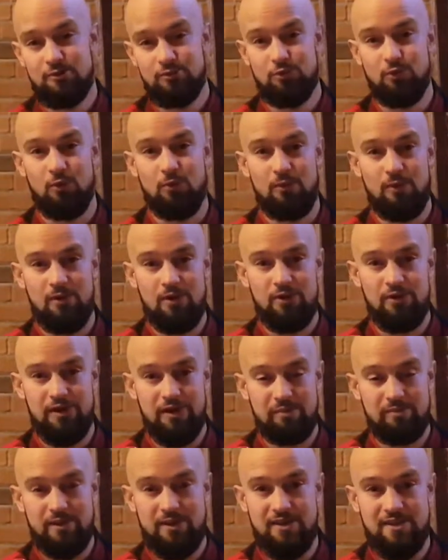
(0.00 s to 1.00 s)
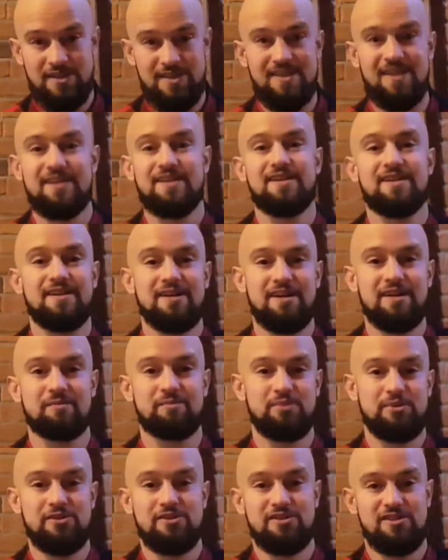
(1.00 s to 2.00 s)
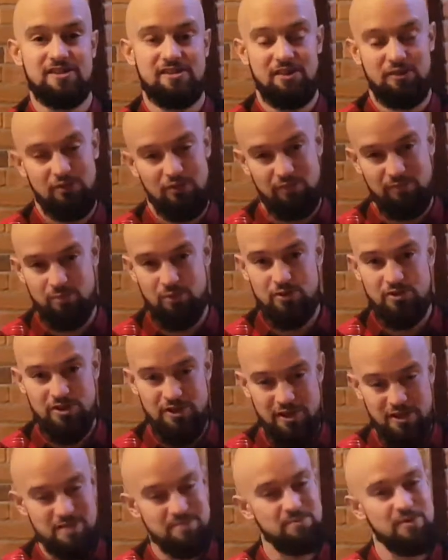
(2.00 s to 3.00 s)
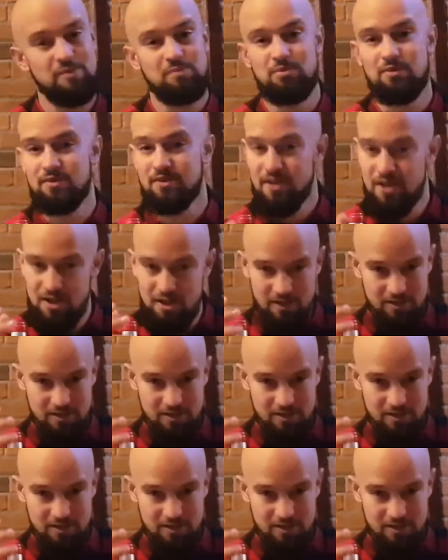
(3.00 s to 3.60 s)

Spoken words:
don't worry, because 99% of Portuguese people